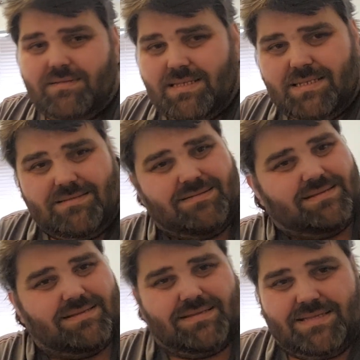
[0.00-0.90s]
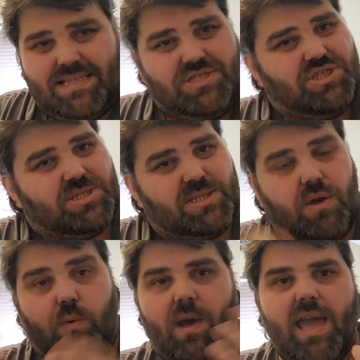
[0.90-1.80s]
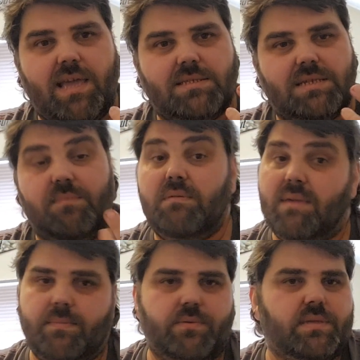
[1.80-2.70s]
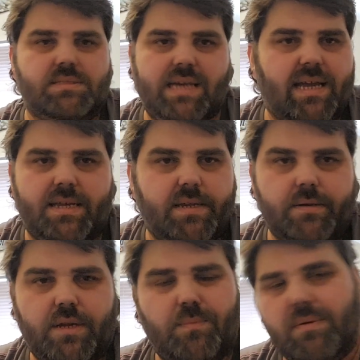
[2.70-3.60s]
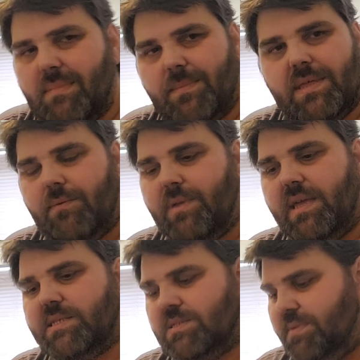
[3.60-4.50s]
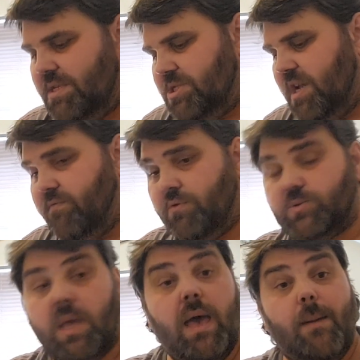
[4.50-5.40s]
there's just no way. I mean, maybe with his tail, I don't know, but maybe that would be against the PGA rules.